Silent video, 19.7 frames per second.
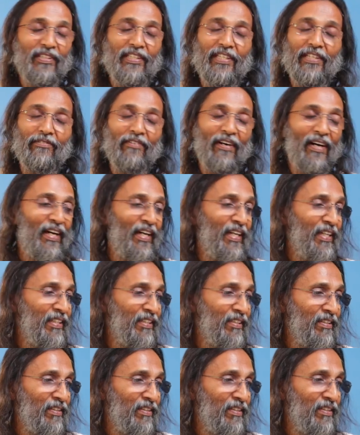
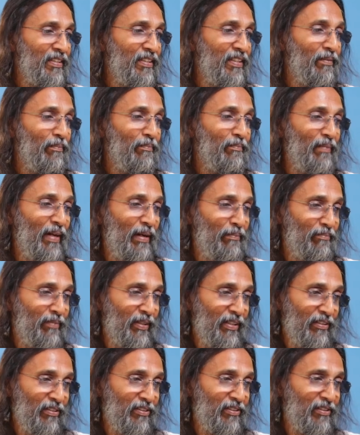divine
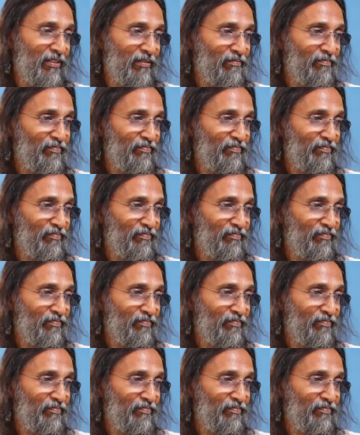members.